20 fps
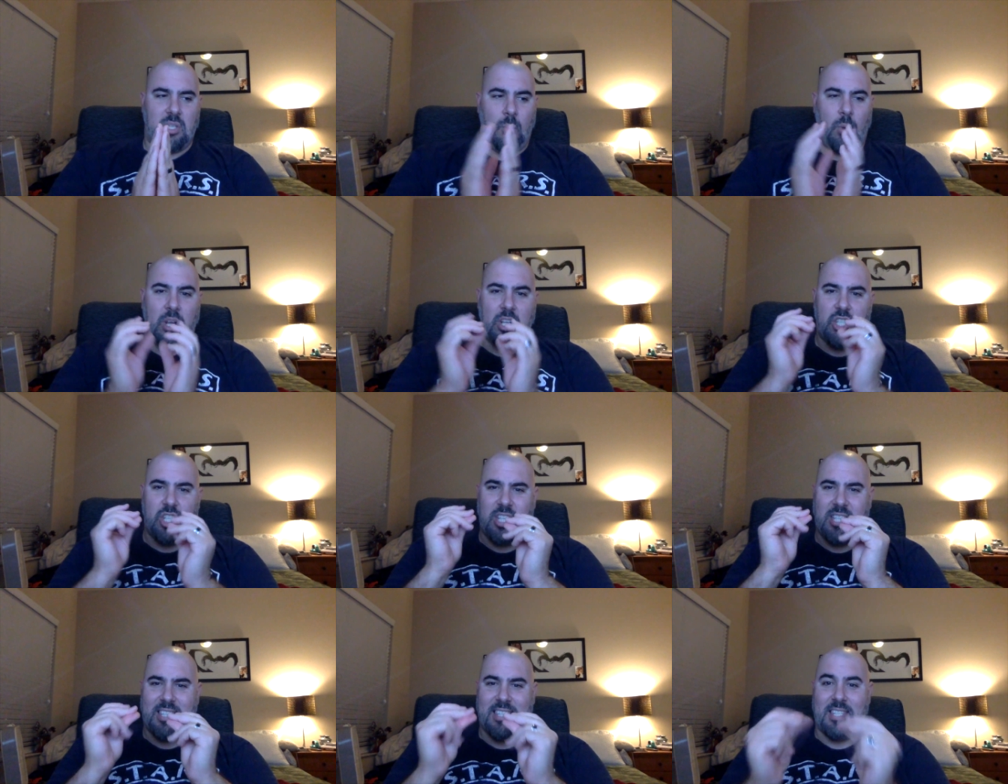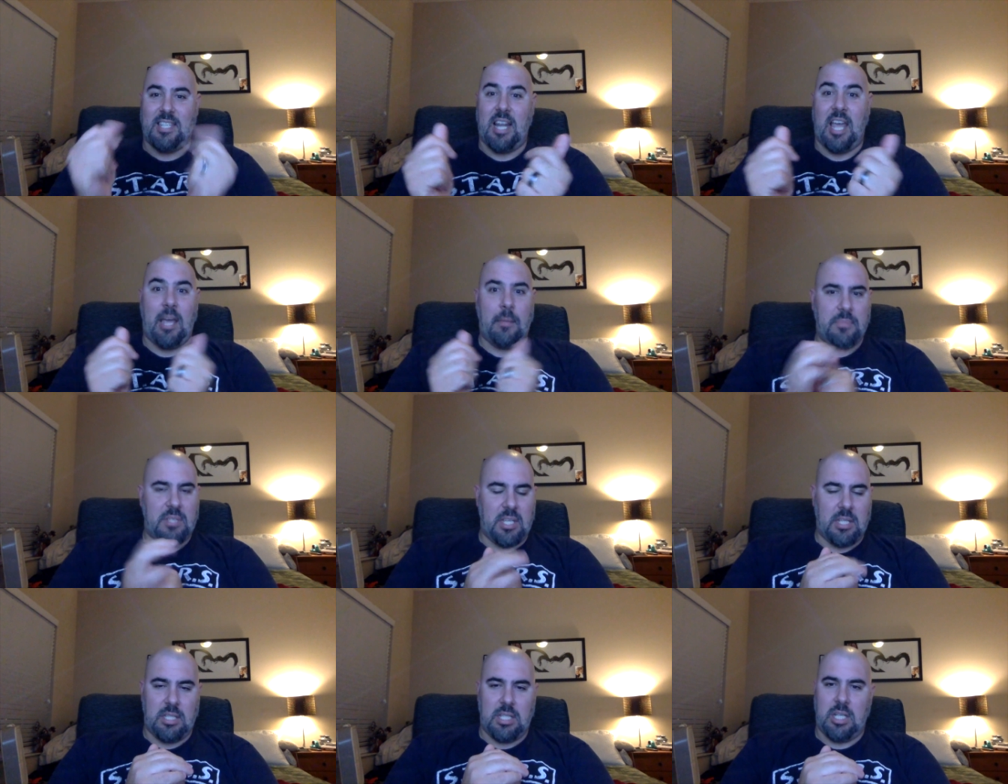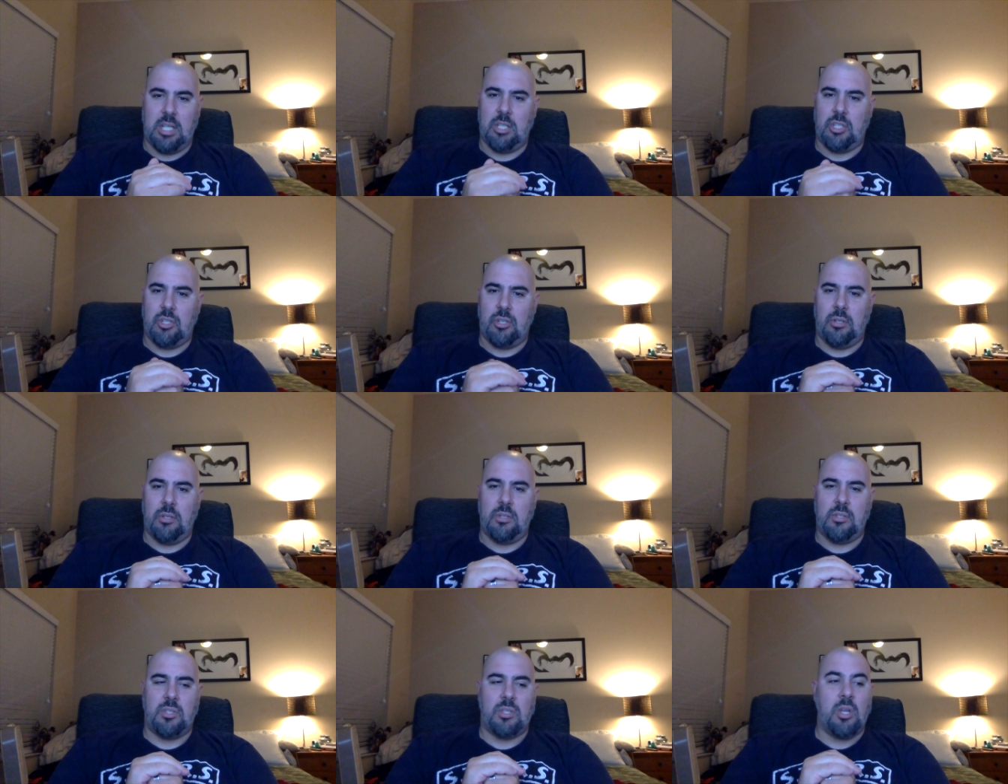why she snaps at
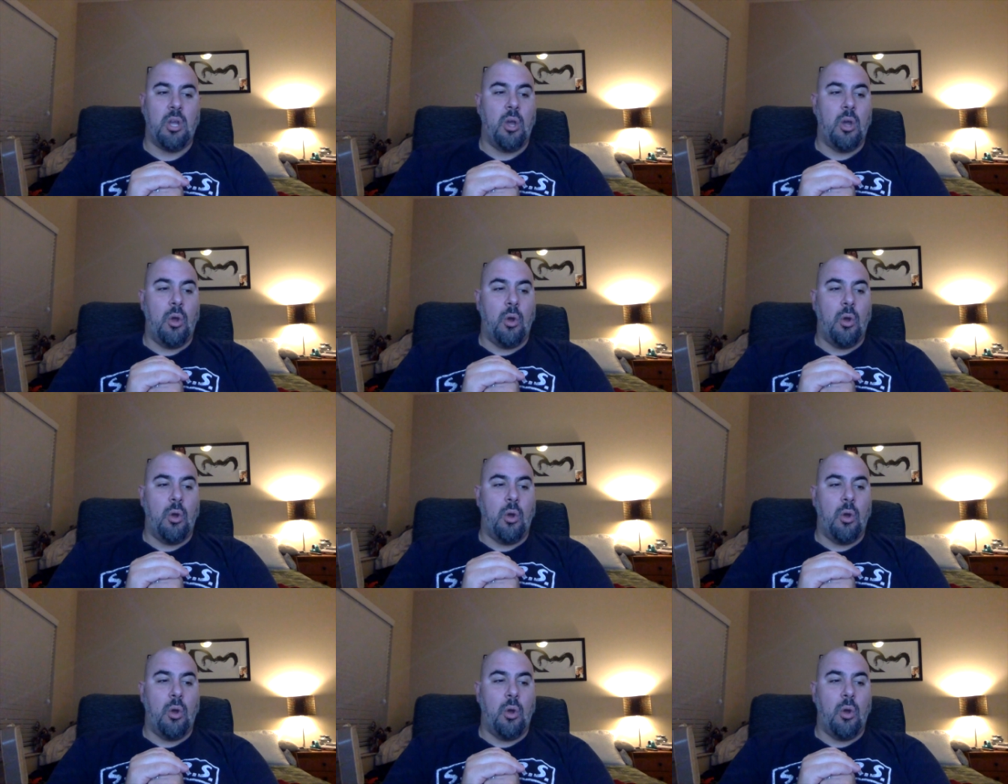teachers,